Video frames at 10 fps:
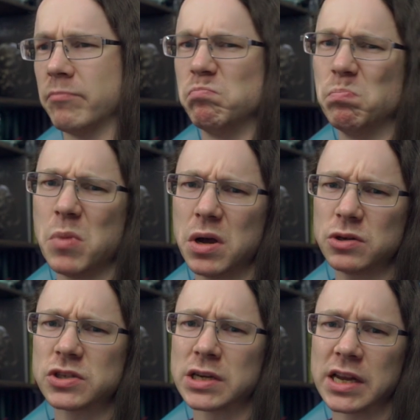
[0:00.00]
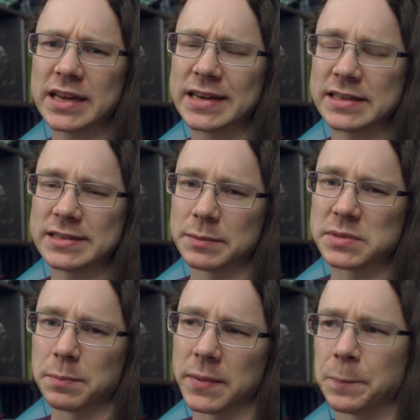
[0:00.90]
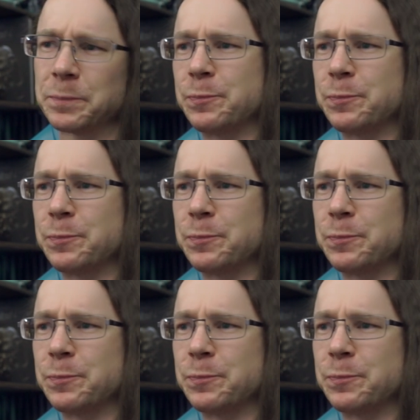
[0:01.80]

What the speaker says: most likely in September.